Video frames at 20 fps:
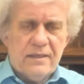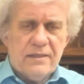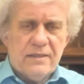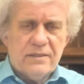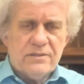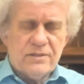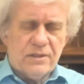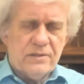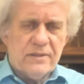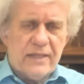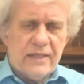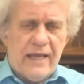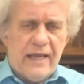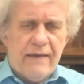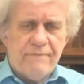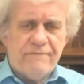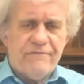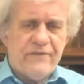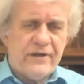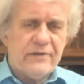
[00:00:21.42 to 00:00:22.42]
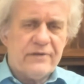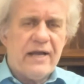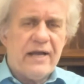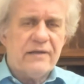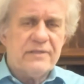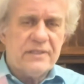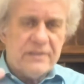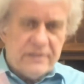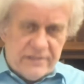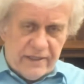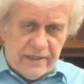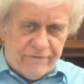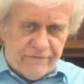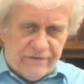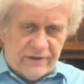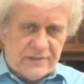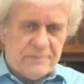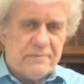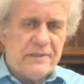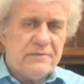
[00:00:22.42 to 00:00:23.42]
So they haven't figured out the
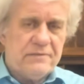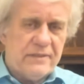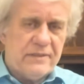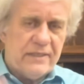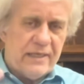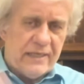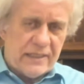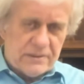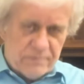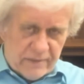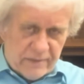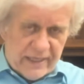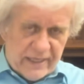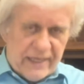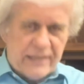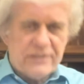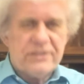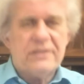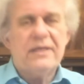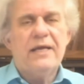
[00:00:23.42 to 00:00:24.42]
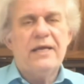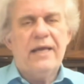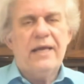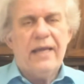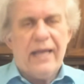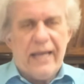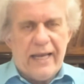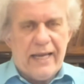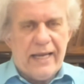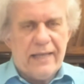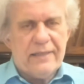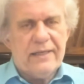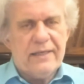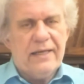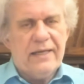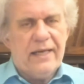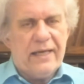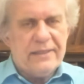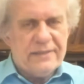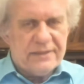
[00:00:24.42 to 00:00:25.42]
difference between an explanation and
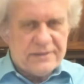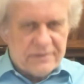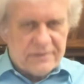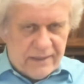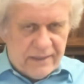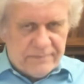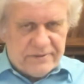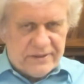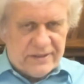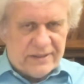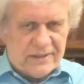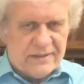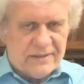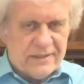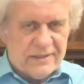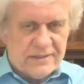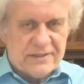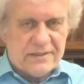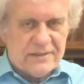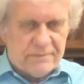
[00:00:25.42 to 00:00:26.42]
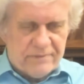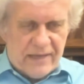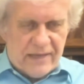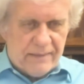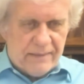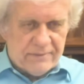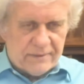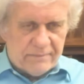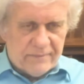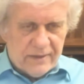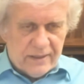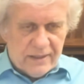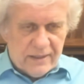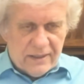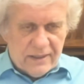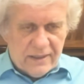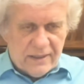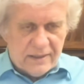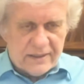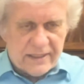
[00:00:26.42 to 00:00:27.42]
a description. This is the problem.
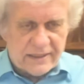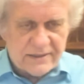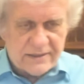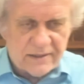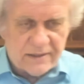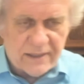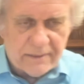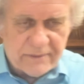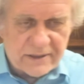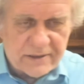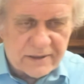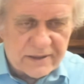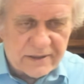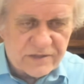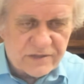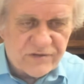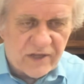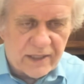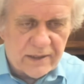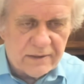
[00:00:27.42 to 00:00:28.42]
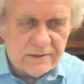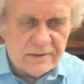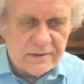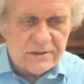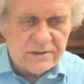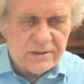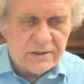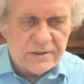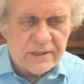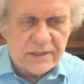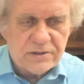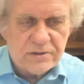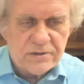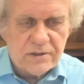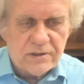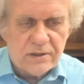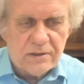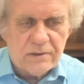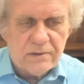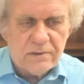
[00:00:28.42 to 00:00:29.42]
Okay, so let me turn this fellow loose so that you
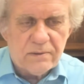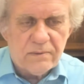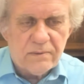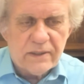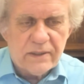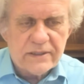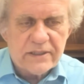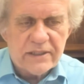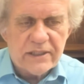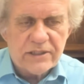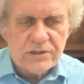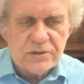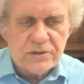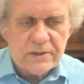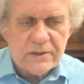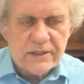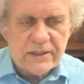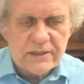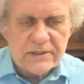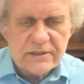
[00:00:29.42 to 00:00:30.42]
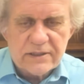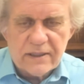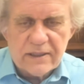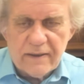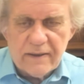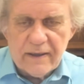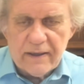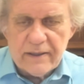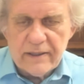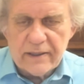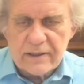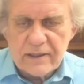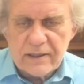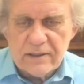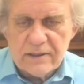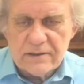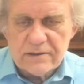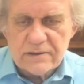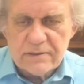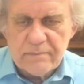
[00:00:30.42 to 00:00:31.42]
know what the issue is. Here it
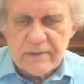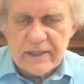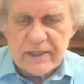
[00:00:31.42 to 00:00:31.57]
goes. Pay